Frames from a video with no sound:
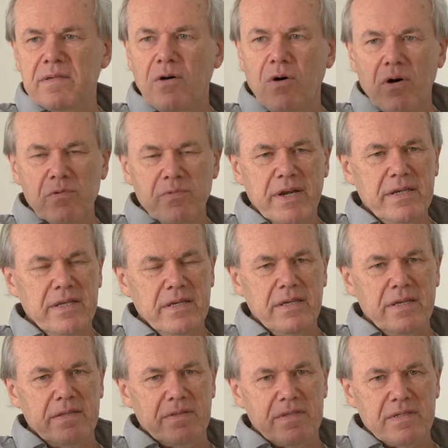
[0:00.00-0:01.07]
already
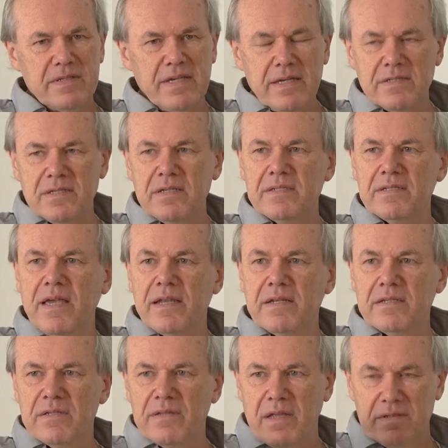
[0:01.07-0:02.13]
in the 60s and